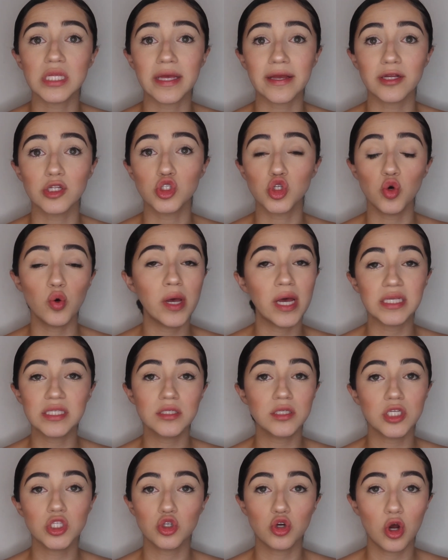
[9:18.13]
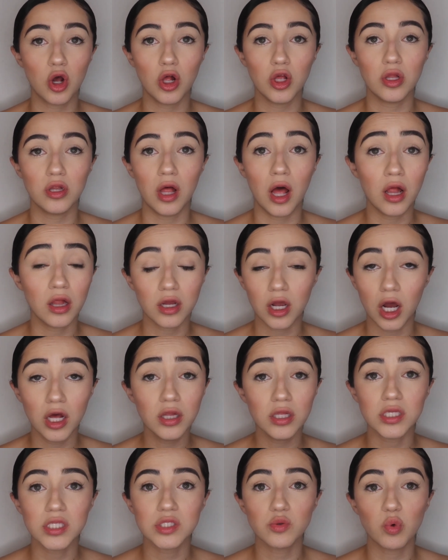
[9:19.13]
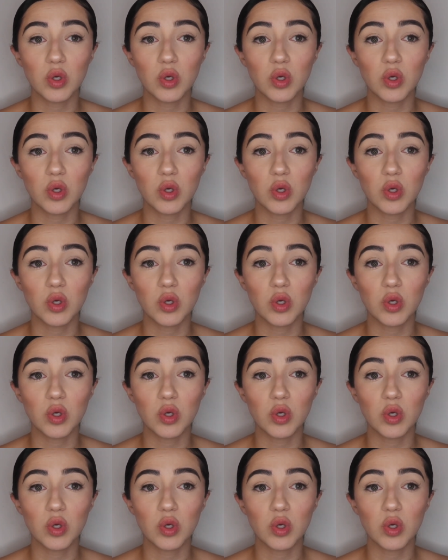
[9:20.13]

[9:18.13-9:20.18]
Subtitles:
Like, don't hesitate to call us.